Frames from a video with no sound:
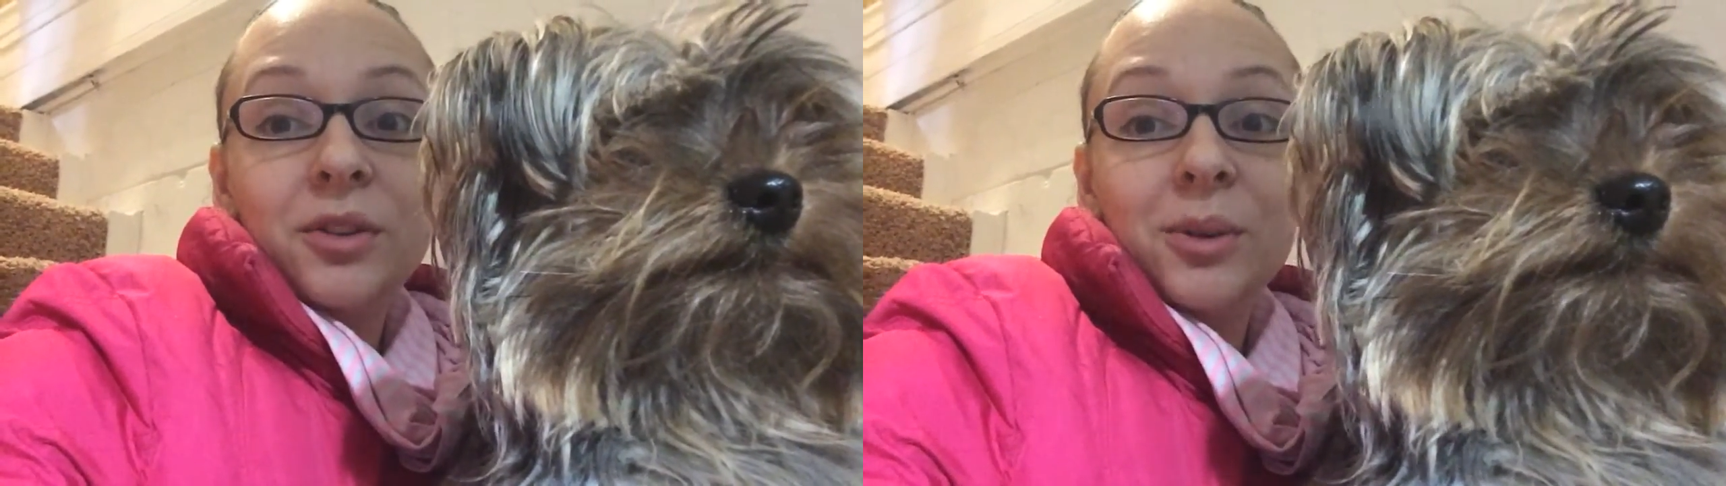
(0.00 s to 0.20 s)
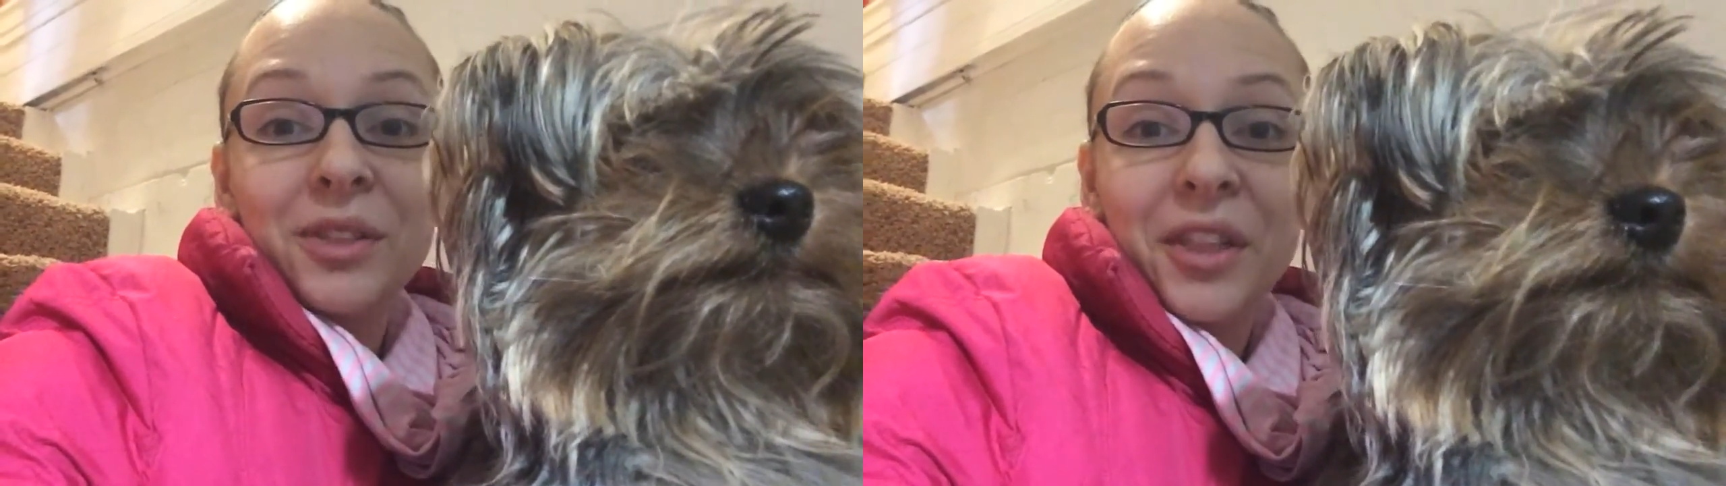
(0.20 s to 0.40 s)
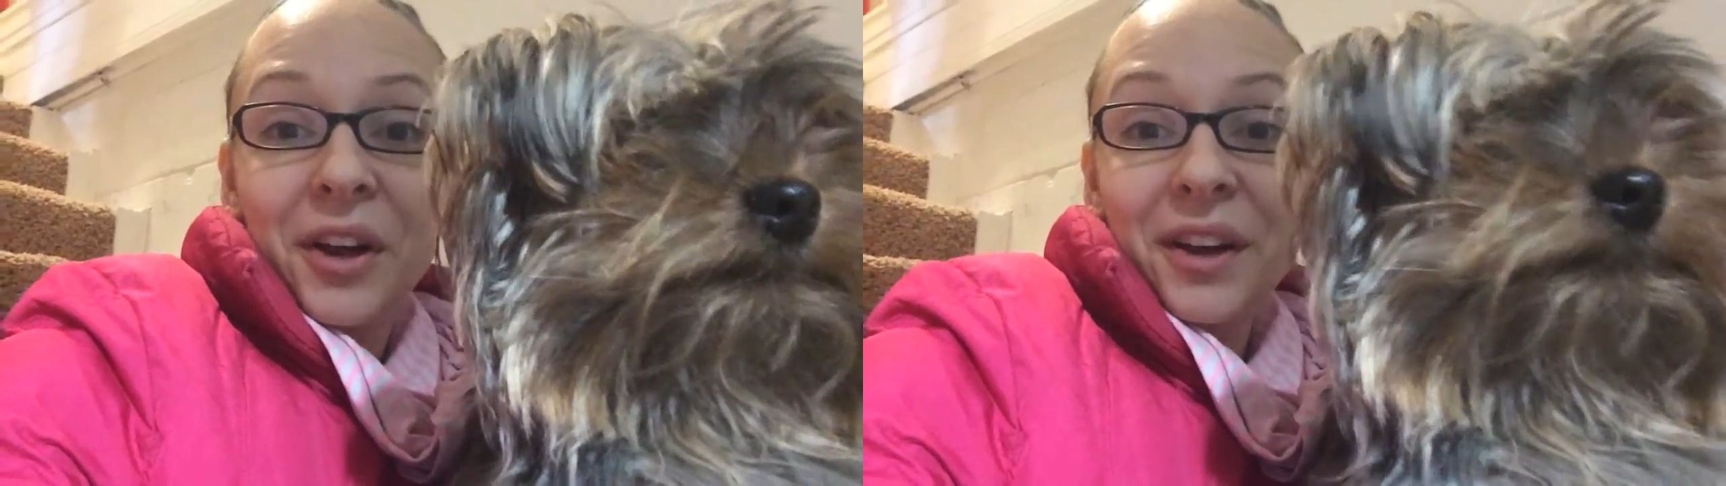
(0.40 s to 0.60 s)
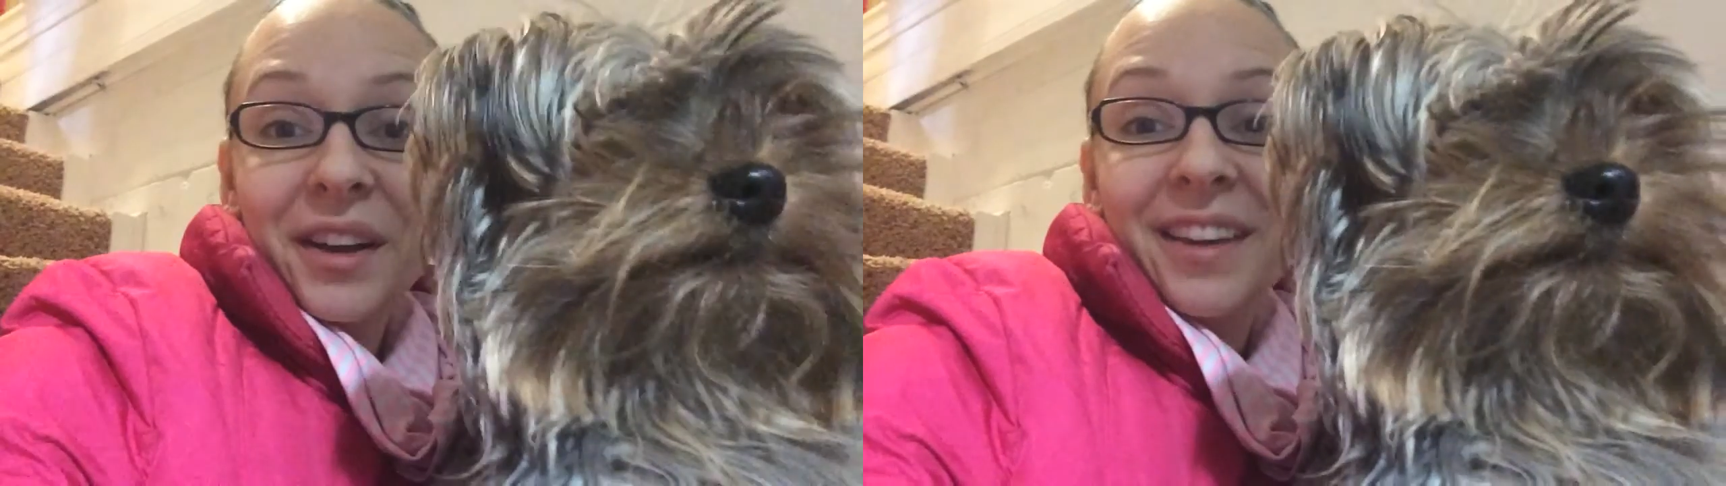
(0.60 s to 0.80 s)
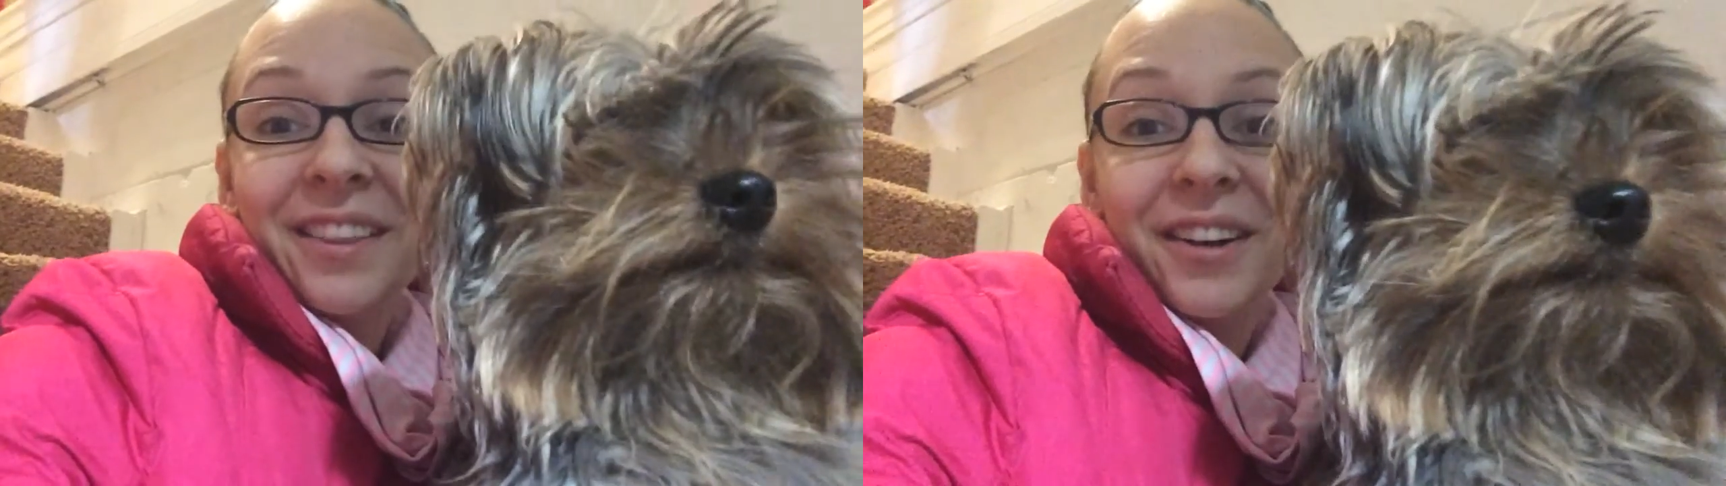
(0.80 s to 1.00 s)
unlock
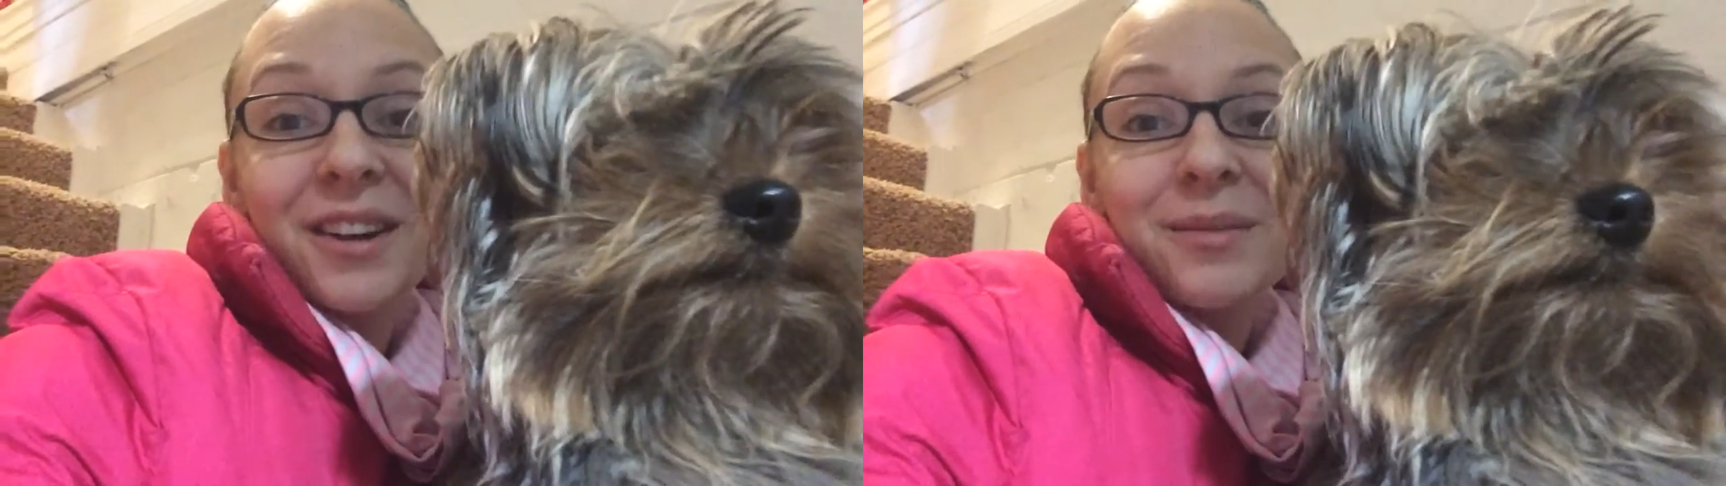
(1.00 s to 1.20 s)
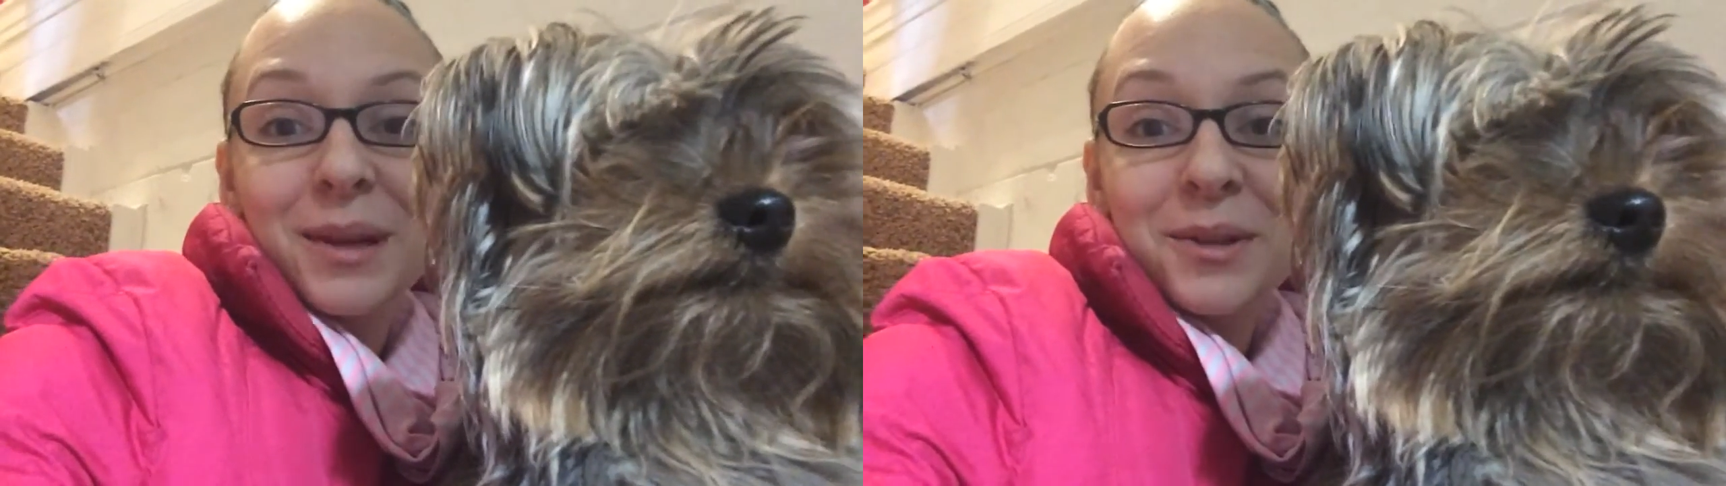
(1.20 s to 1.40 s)
and lock my